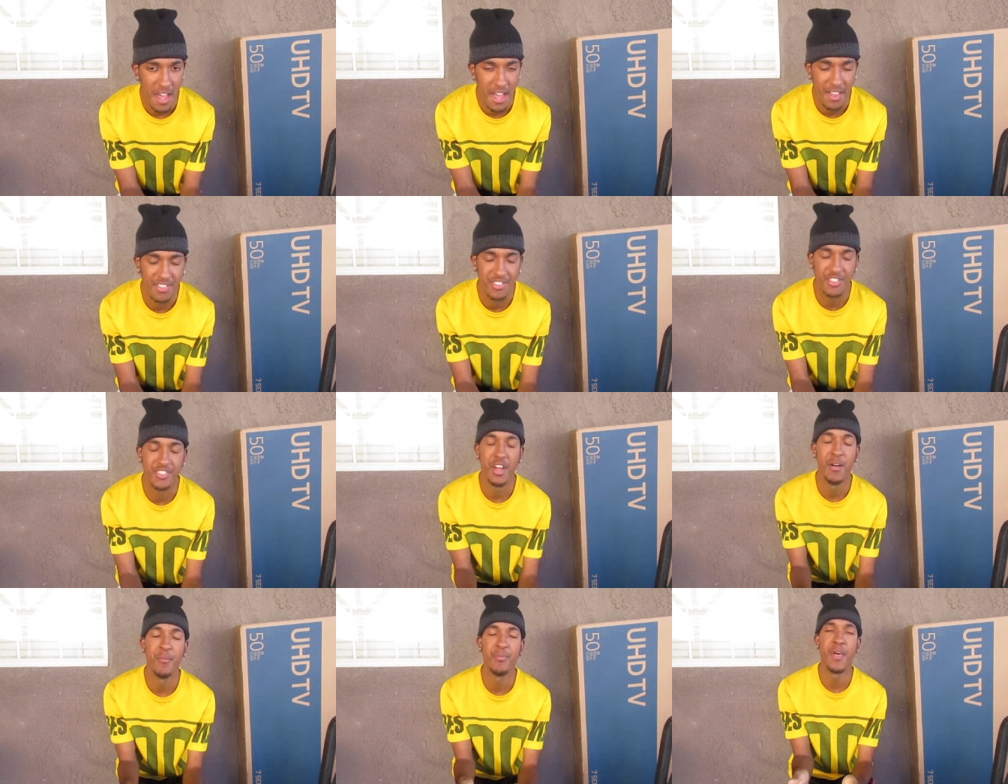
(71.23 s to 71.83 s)

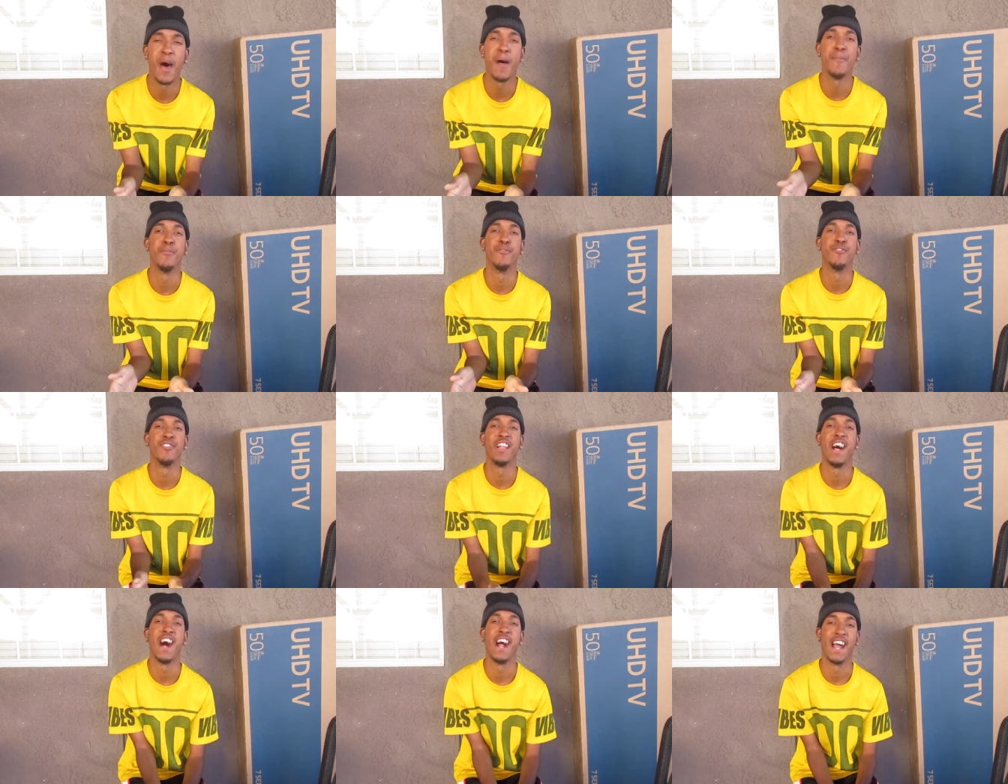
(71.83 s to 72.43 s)
Some type of
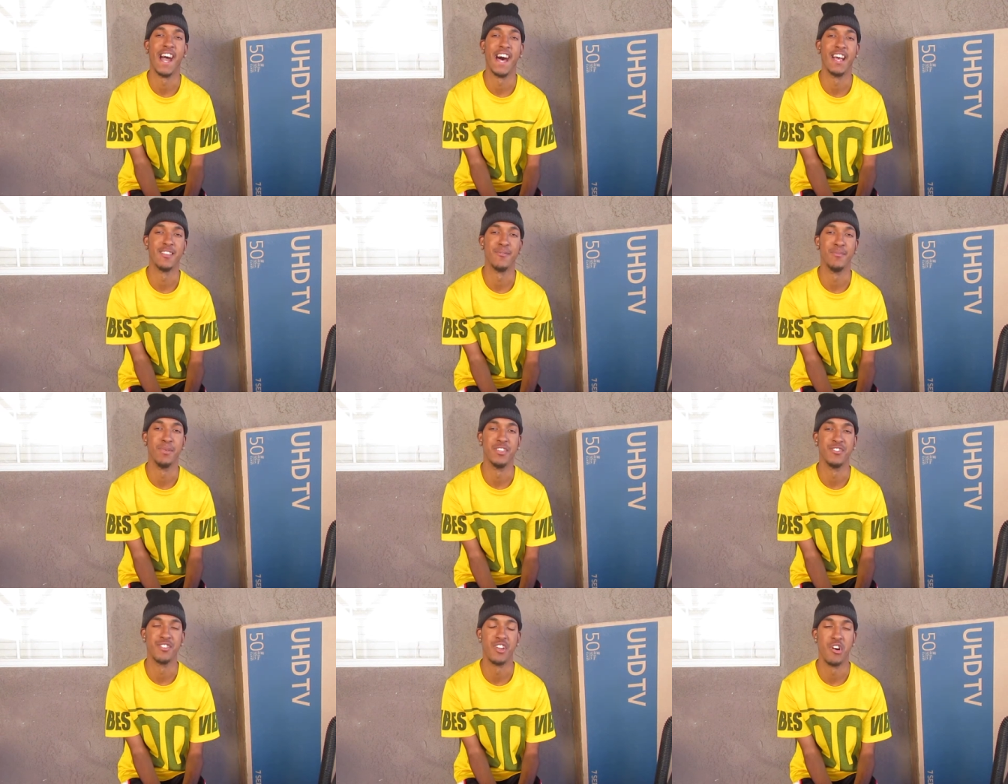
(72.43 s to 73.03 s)
flag has
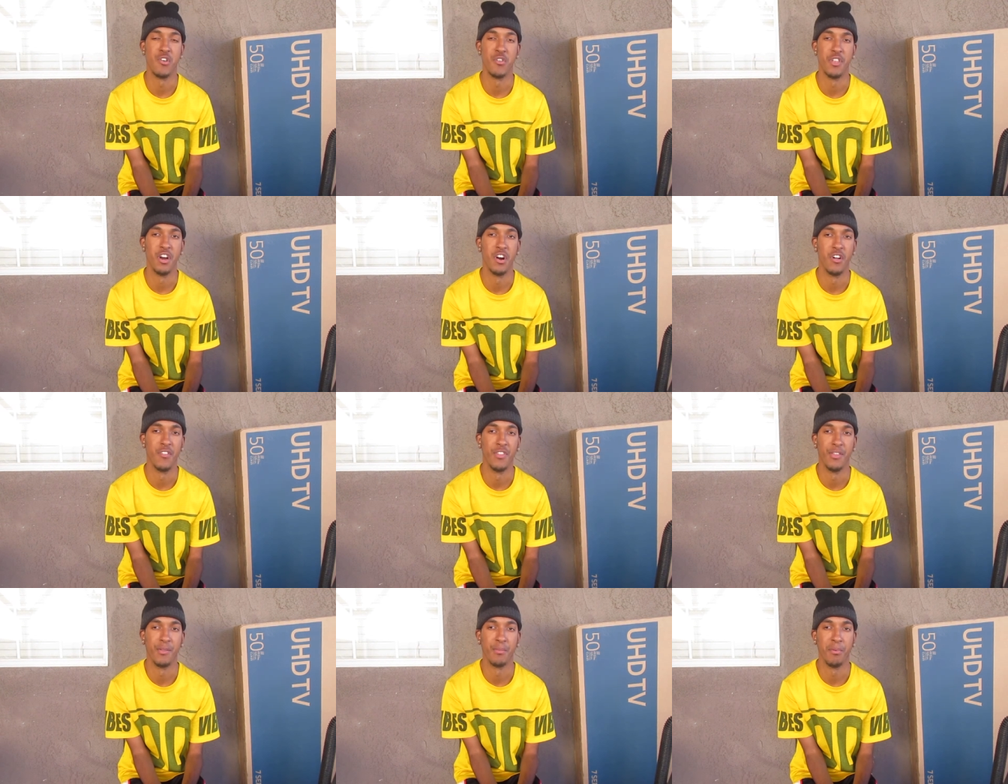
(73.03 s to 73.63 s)
to be thrown
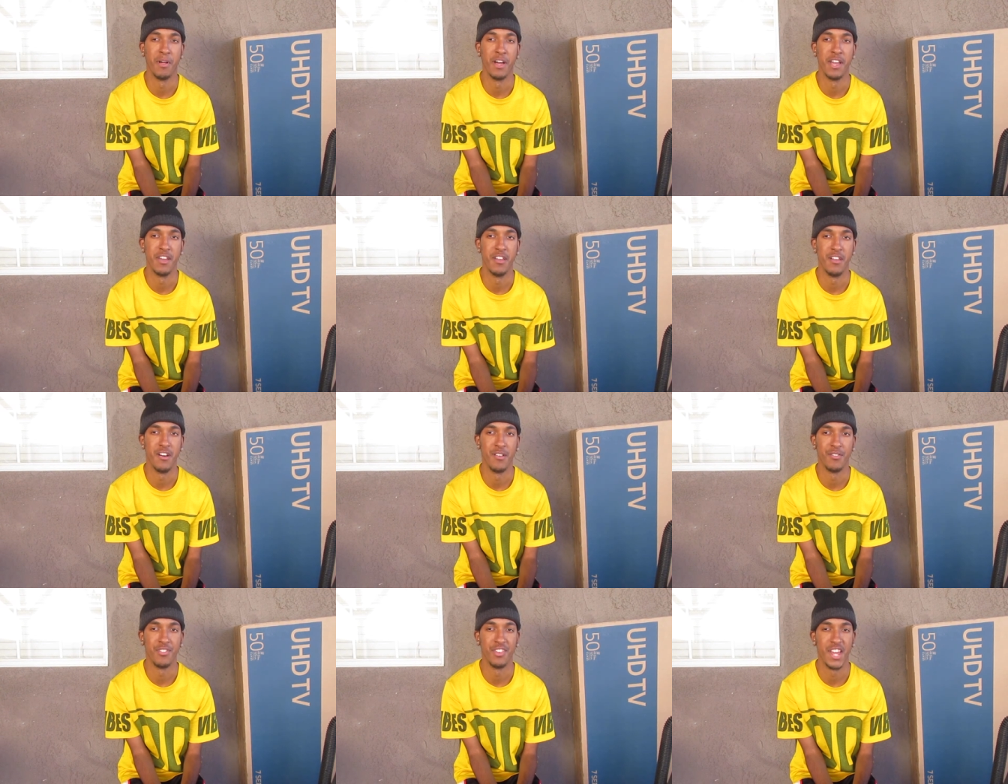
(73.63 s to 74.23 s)
on this play. You
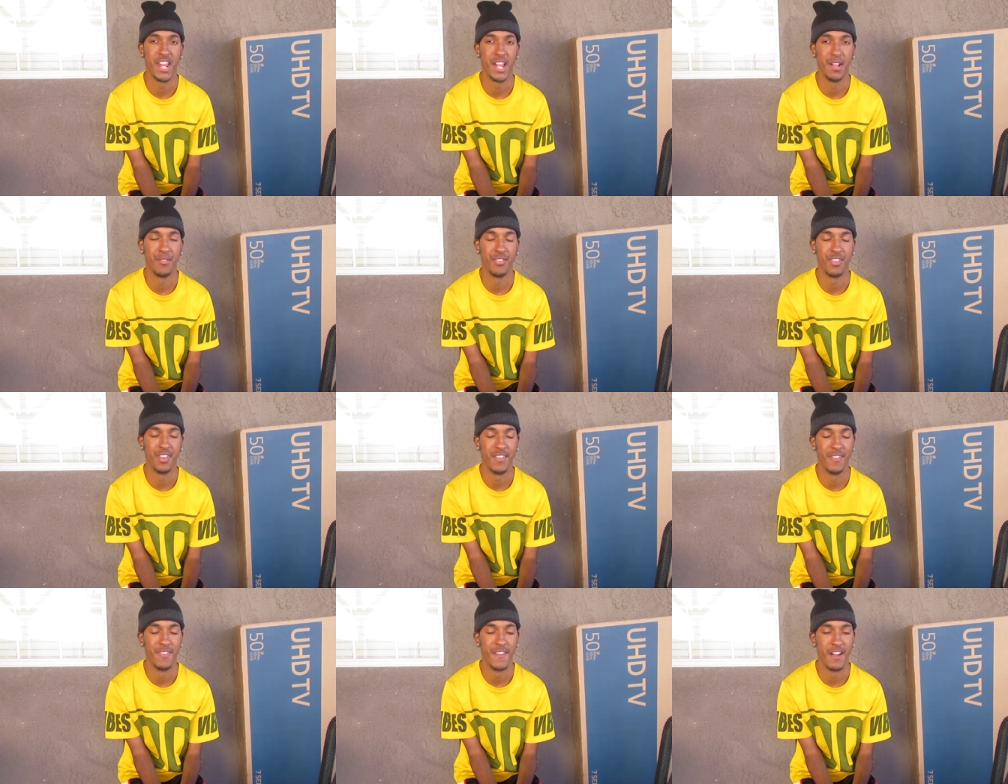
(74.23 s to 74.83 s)
know what I'm saying? I'm
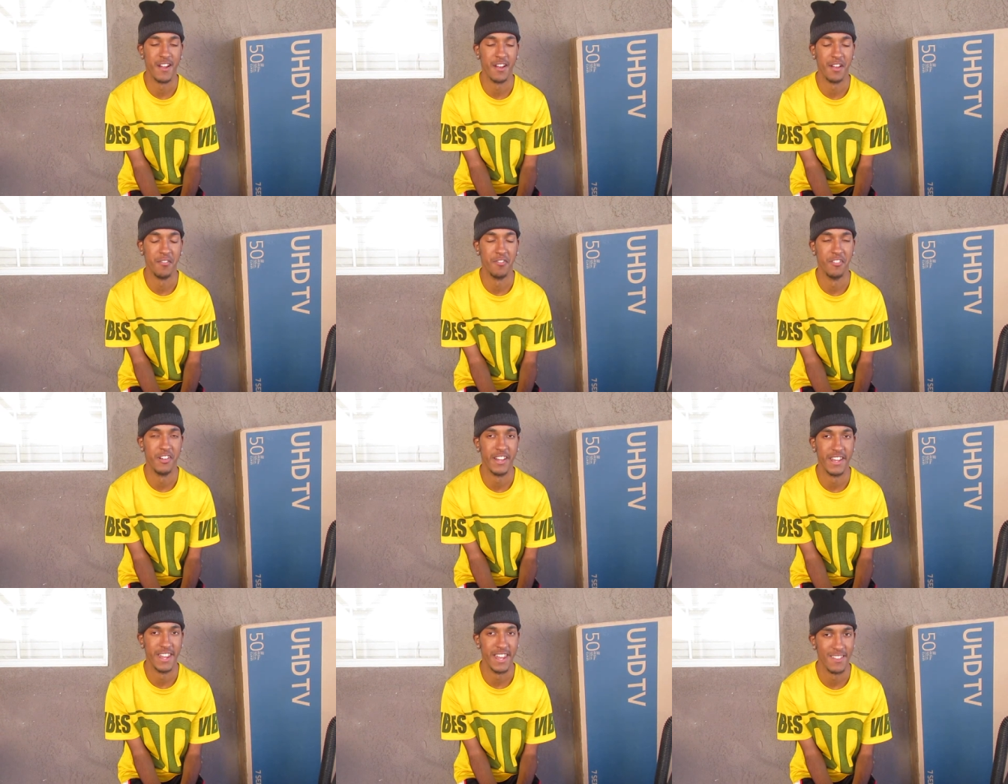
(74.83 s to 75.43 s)
sitting there and I'm
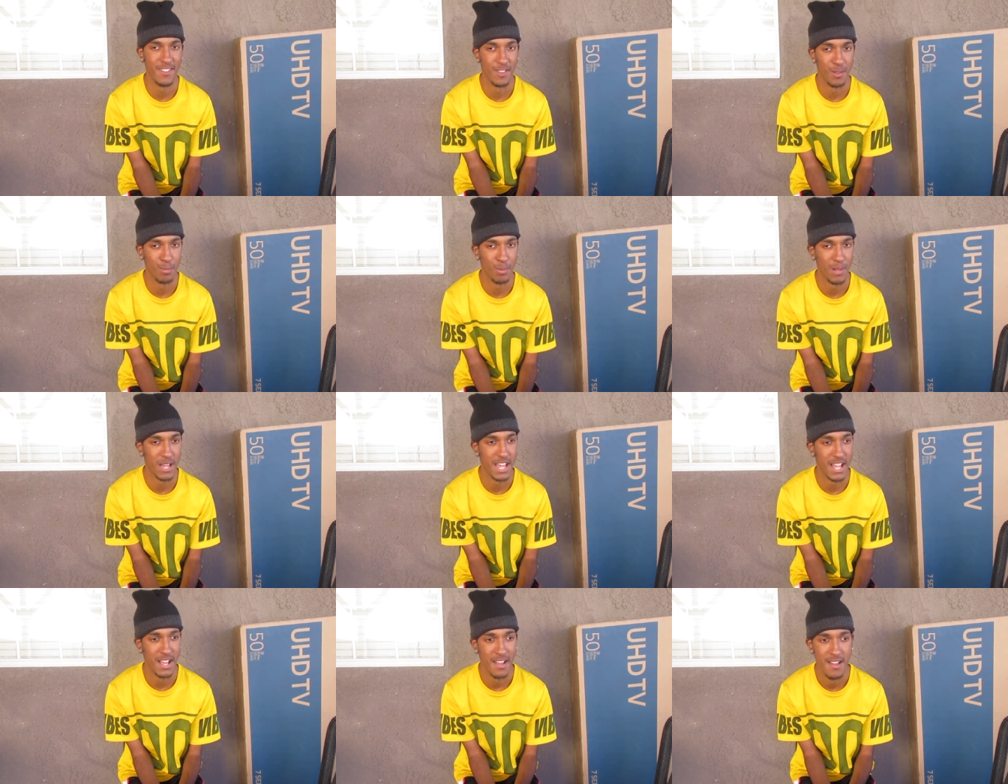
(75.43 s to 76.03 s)
looking at this
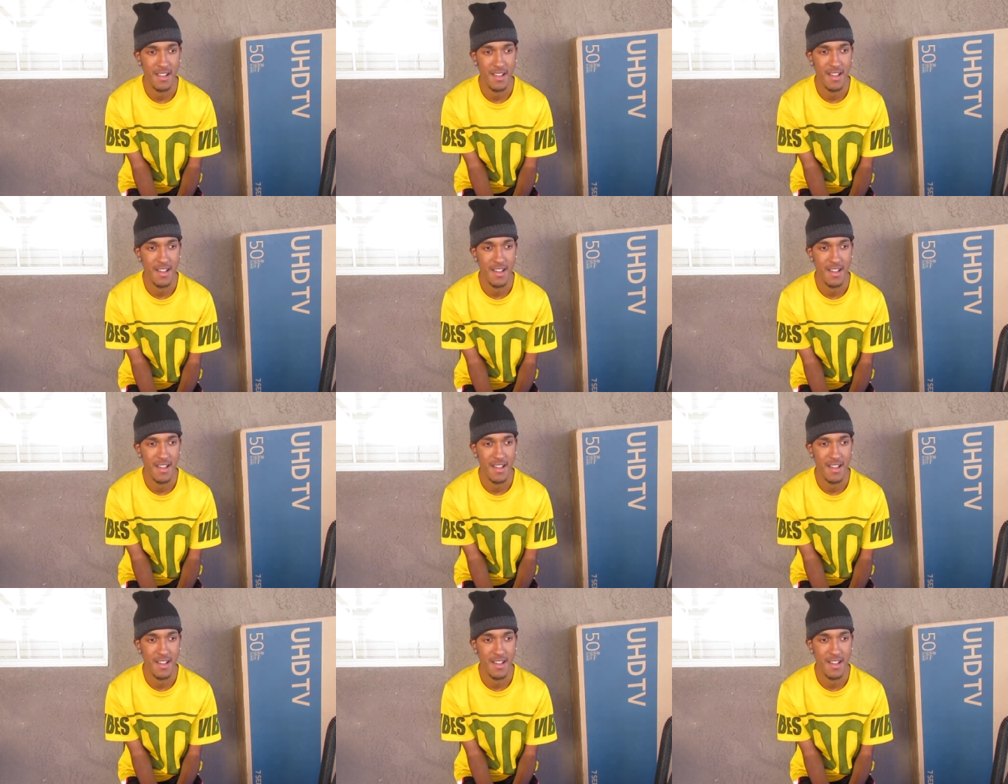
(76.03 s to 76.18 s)
play.